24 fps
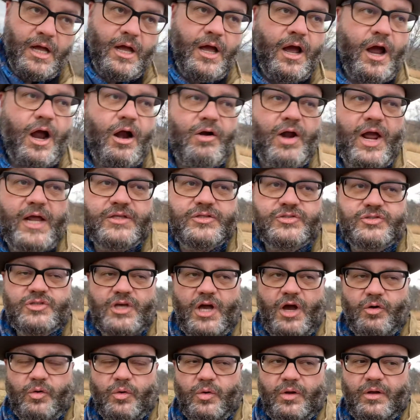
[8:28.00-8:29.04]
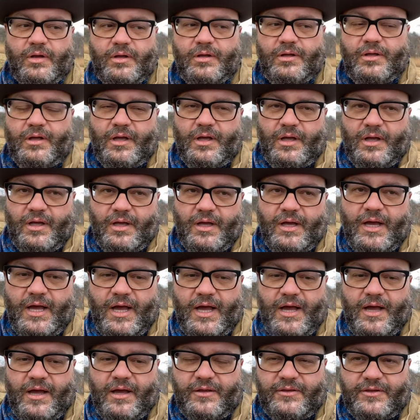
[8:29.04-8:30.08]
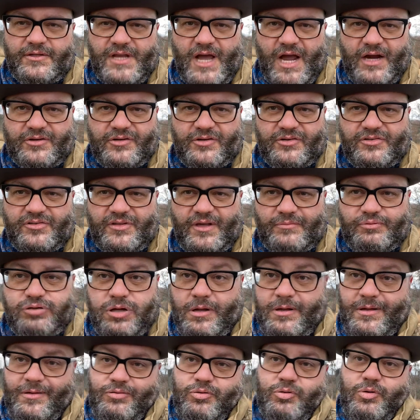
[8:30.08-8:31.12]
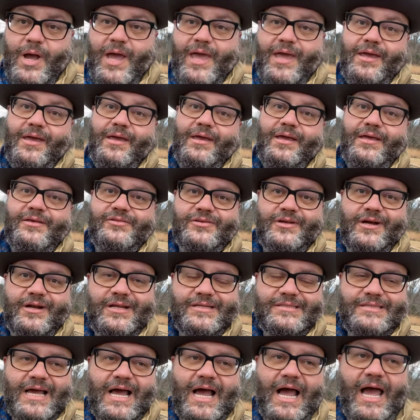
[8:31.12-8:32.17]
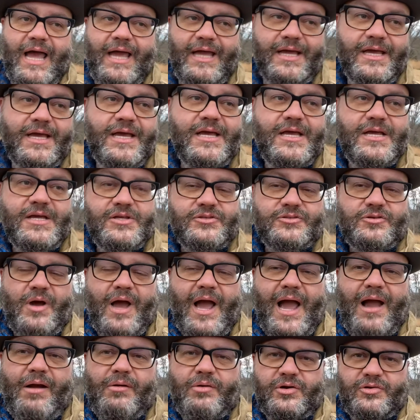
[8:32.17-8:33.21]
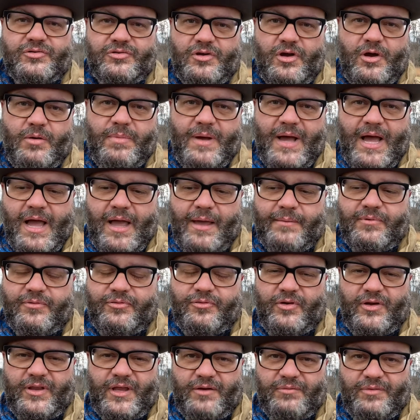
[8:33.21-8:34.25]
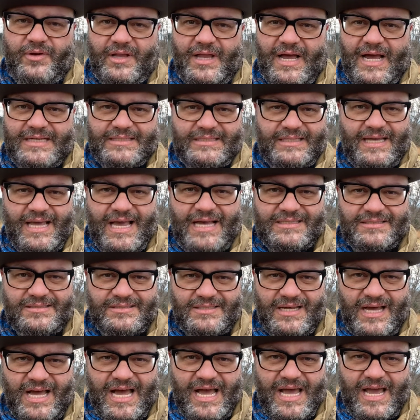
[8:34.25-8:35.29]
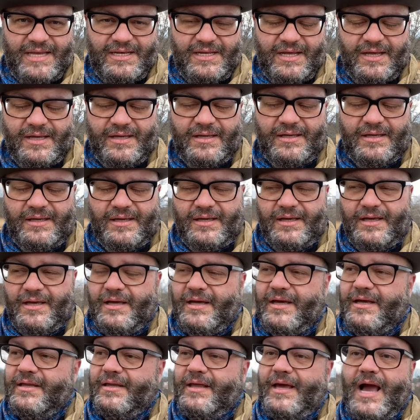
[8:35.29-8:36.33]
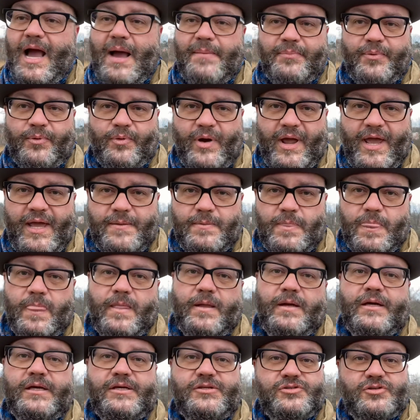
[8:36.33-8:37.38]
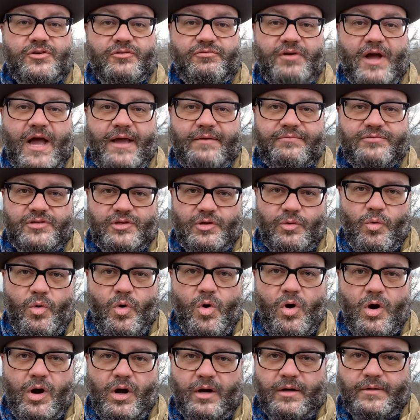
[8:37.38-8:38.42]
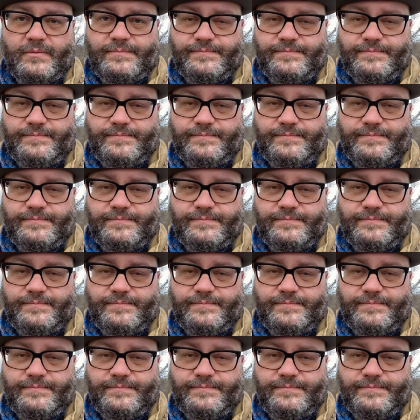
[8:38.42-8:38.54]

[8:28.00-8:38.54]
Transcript: All right, so the doctors say, wait, he's gonna die. So hours go by before they realize he hasn't died. They operate, he survives the war.